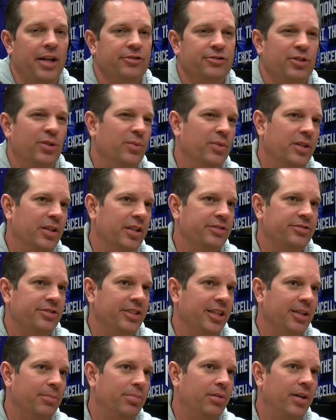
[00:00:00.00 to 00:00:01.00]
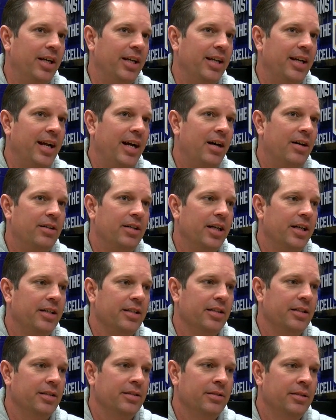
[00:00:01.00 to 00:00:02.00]
don't really see it playing out like
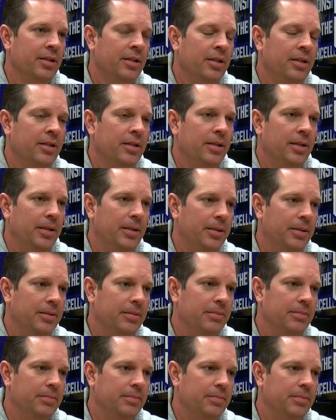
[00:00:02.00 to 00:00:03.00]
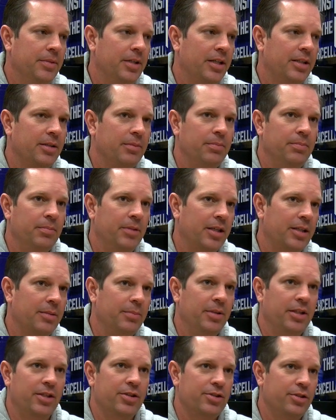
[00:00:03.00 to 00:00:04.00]
a
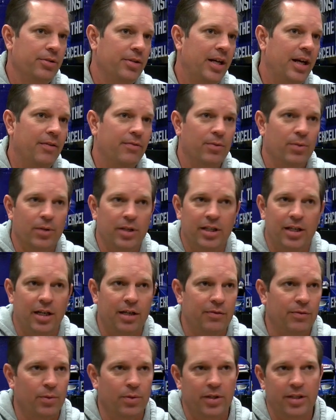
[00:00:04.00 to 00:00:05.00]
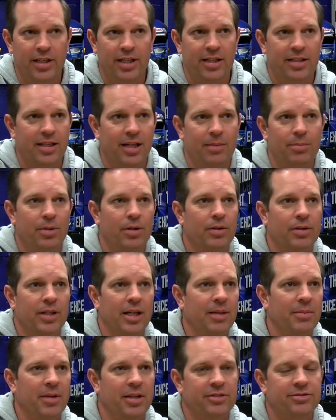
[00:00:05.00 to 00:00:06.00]
big shootout, 49-48 type ball
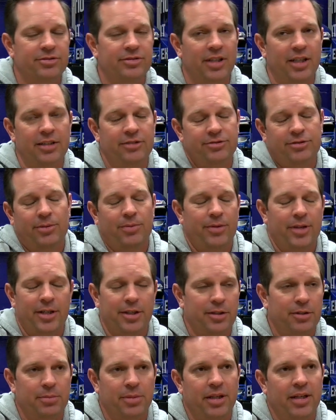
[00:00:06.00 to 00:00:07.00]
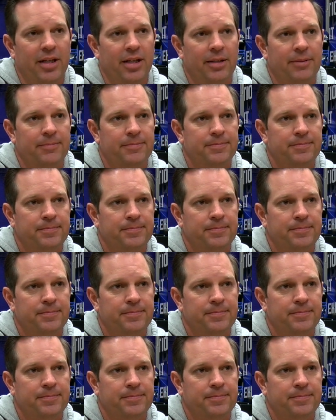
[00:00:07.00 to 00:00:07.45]
game. I just don't think it'll be that.